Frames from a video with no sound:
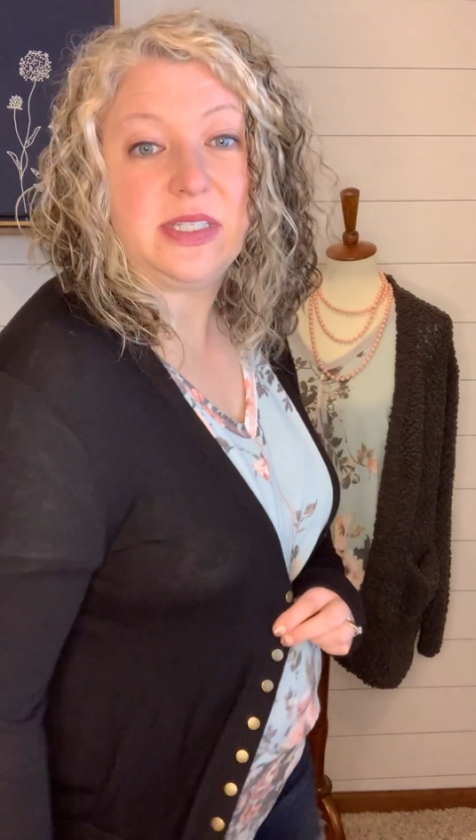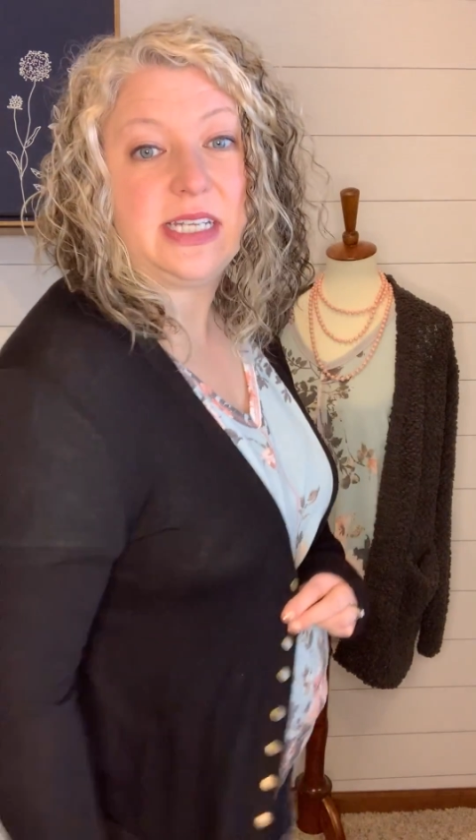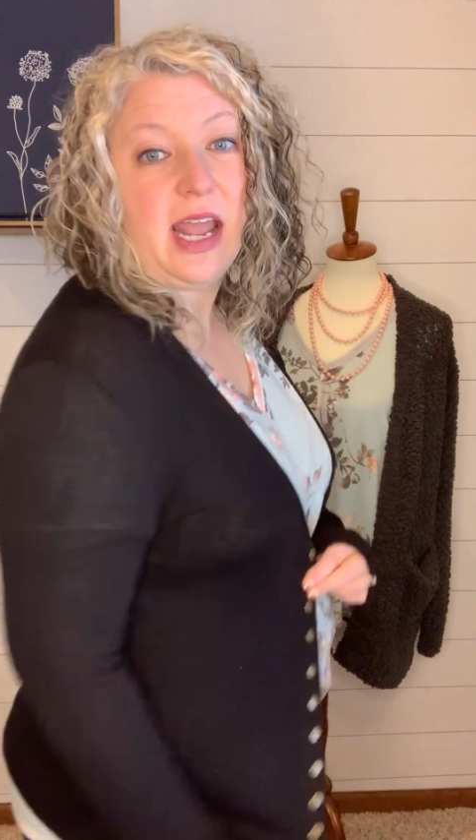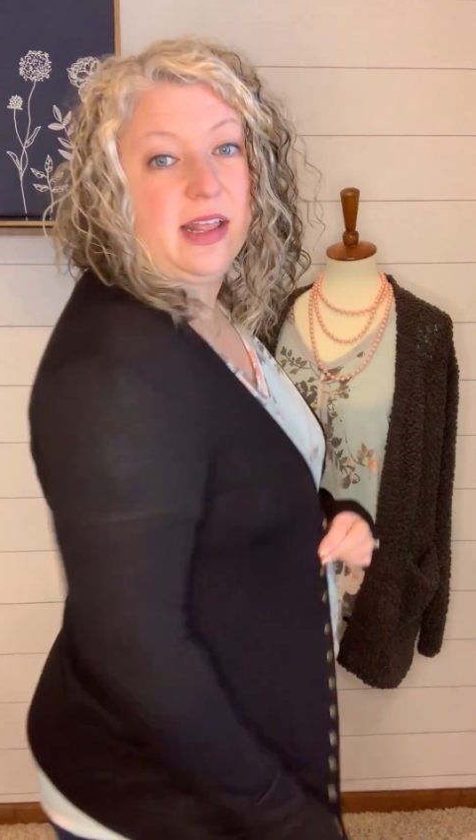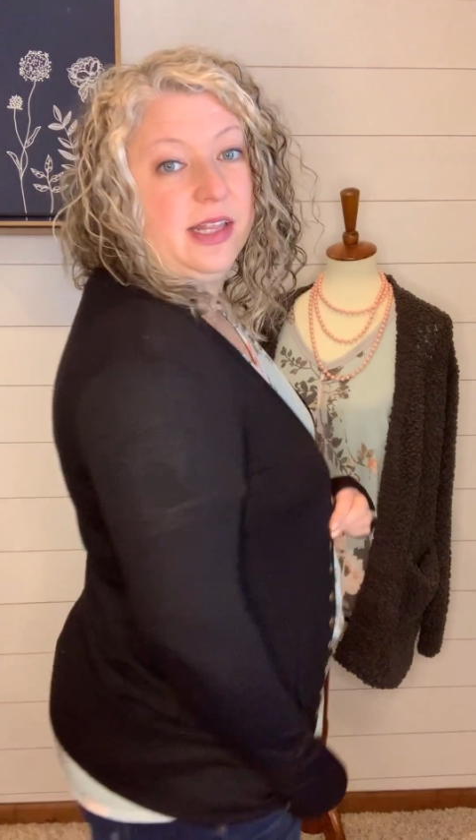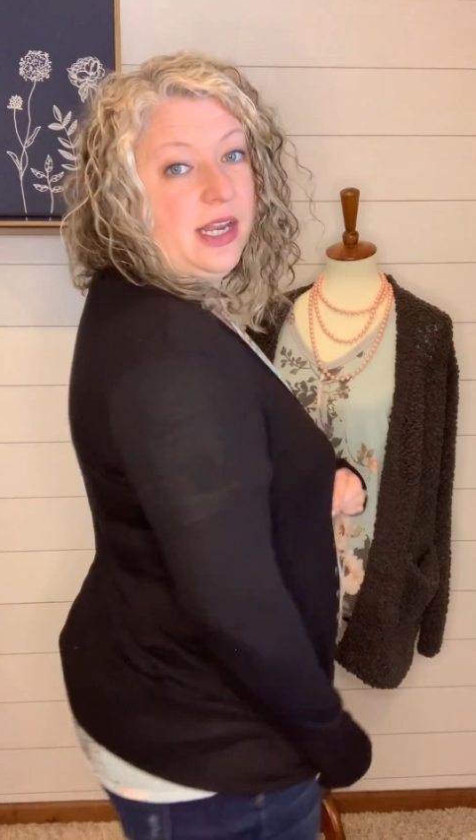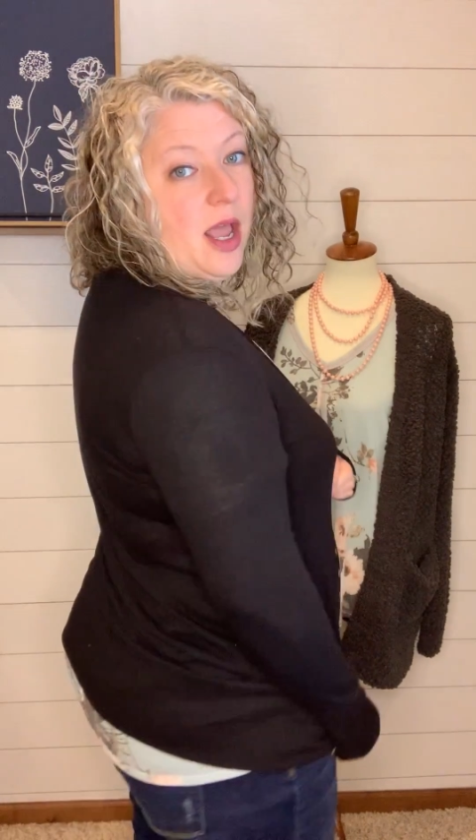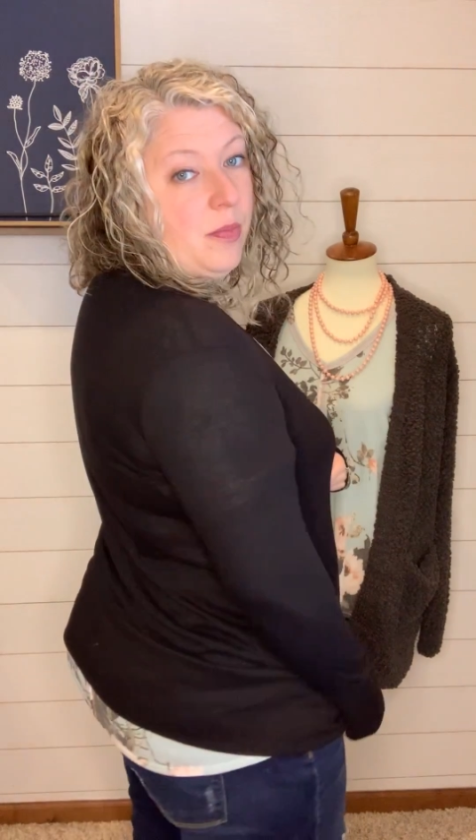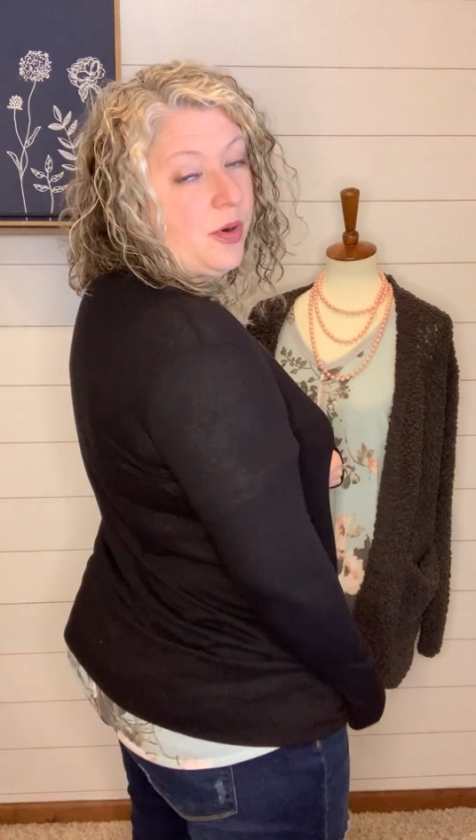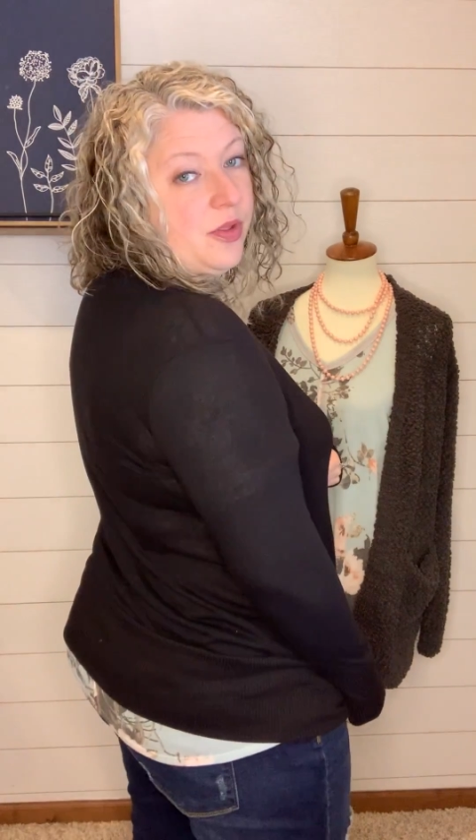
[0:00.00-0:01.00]
style it
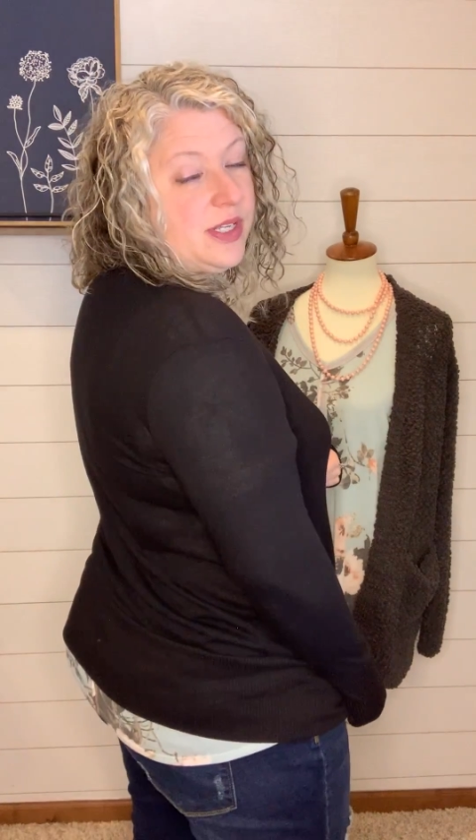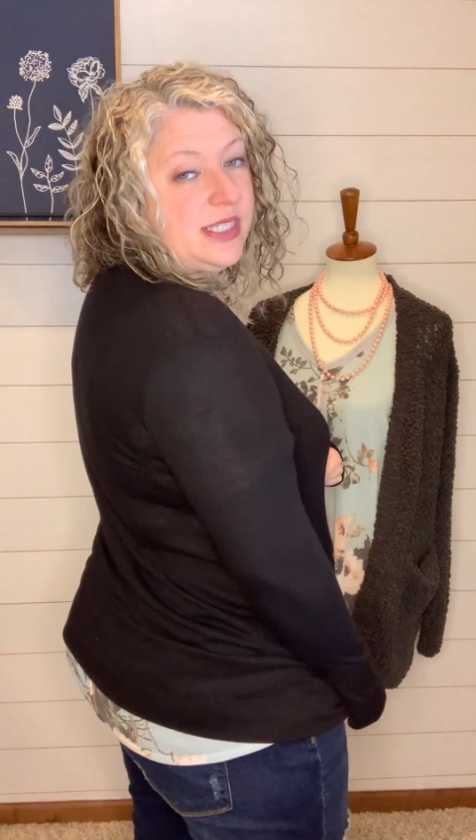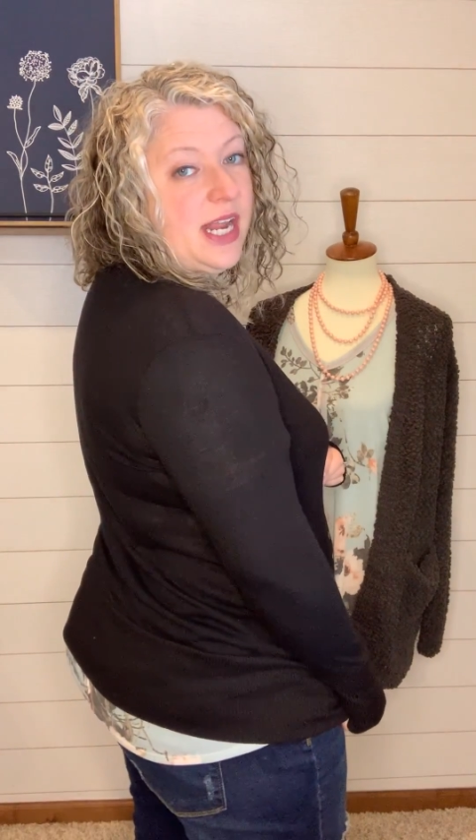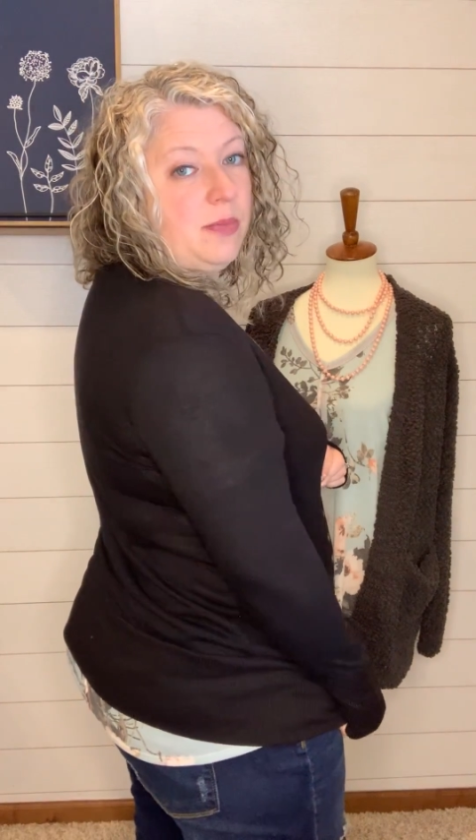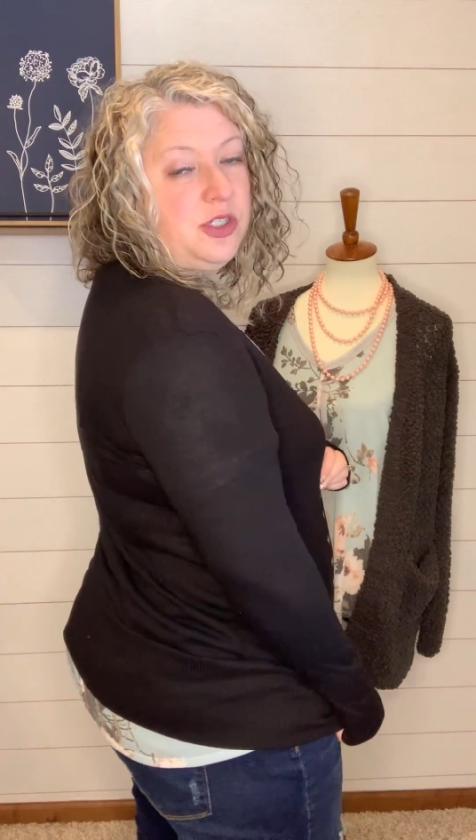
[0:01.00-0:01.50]
up or the snap